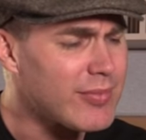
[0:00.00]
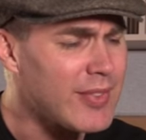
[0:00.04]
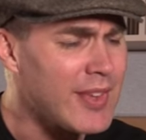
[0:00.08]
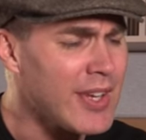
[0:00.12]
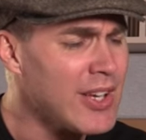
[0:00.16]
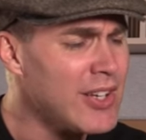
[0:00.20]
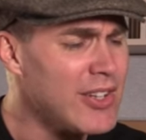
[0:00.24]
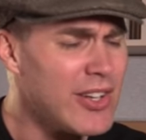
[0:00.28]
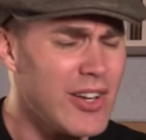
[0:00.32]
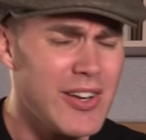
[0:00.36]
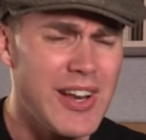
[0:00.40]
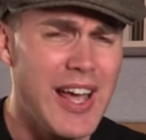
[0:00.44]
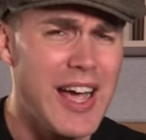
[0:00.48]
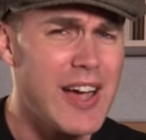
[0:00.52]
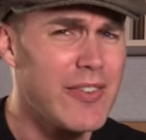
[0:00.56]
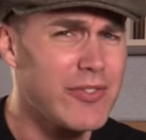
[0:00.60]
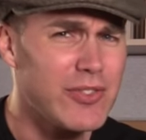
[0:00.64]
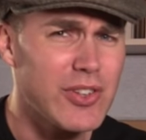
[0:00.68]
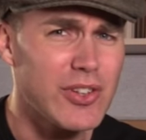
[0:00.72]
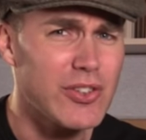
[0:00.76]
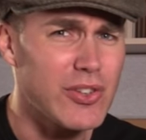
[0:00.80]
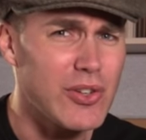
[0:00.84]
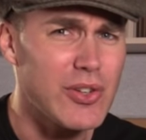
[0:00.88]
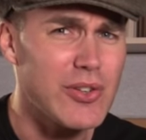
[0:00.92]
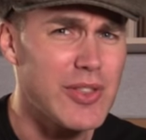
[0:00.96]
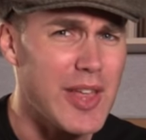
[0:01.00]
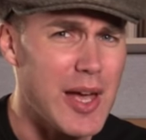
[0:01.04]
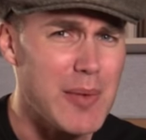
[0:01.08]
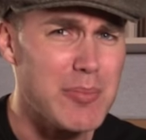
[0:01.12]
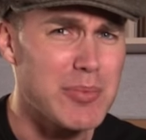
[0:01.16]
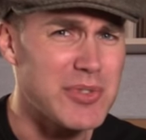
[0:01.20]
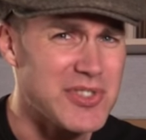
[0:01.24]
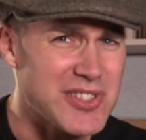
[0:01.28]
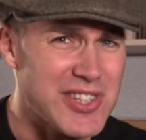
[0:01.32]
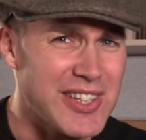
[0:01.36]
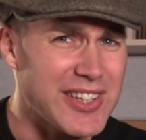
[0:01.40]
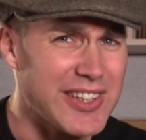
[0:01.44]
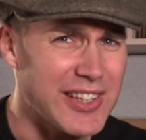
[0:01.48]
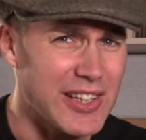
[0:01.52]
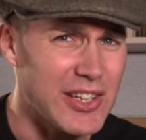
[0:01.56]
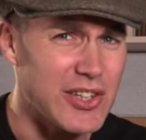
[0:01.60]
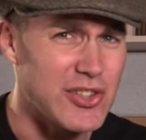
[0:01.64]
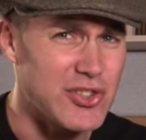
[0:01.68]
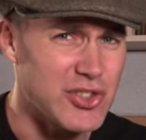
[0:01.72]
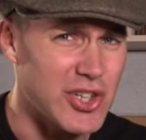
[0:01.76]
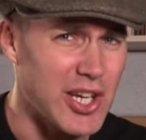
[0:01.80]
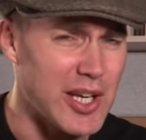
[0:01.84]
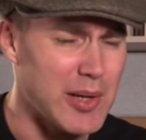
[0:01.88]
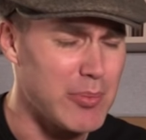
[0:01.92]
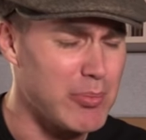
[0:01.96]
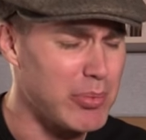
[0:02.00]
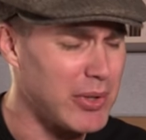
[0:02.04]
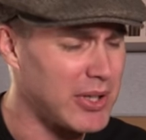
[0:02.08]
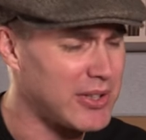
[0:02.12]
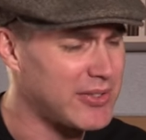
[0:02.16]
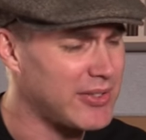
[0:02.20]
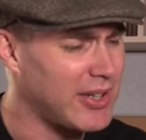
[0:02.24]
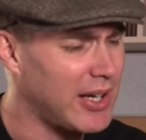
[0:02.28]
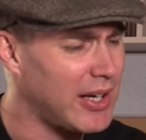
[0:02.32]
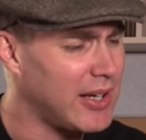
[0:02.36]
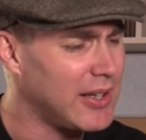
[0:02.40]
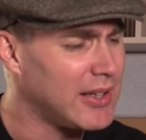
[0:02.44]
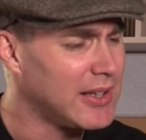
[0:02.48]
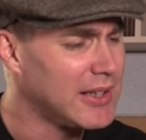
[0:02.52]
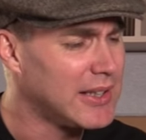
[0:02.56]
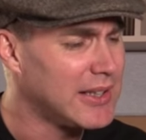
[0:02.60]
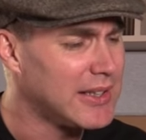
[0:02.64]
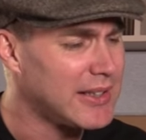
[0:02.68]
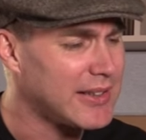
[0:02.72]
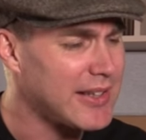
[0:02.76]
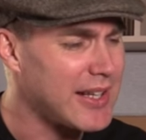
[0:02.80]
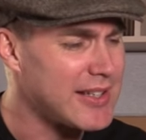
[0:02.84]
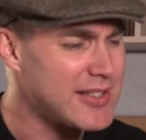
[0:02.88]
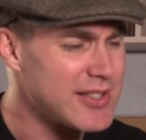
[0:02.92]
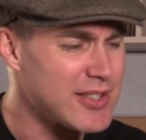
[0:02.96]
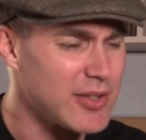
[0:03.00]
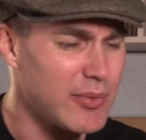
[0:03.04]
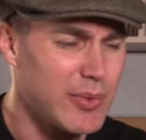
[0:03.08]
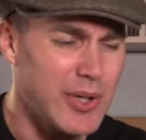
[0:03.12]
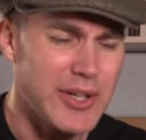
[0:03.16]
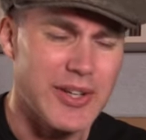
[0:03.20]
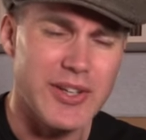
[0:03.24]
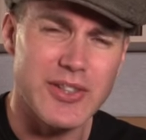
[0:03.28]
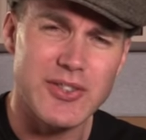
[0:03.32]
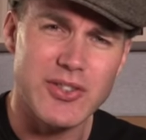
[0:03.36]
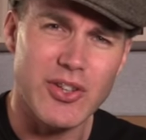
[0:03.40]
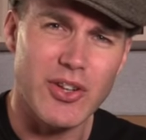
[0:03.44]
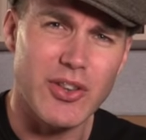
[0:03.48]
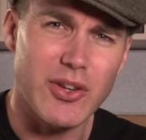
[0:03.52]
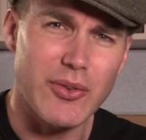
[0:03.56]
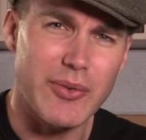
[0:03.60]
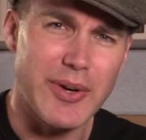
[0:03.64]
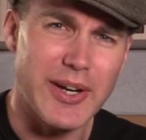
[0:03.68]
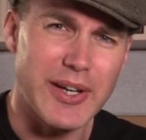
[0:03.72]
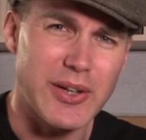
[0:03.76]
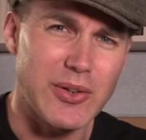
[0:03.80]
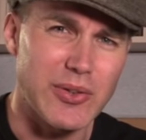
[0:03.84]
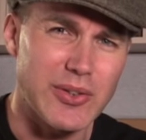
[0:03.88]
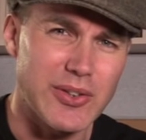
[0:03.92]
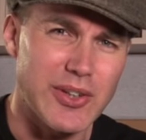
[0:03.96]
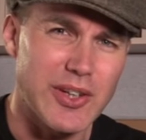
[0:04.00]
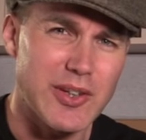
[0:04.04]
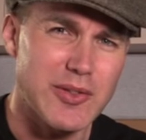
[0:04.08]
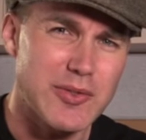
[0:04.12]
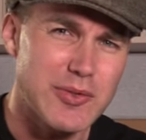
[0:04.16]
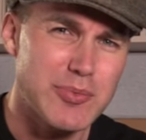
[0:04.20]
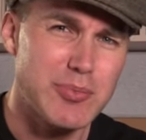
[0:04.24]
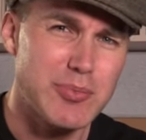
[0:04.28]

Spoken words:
You don't have to do that particular G, but that's the one that's on the record, and it's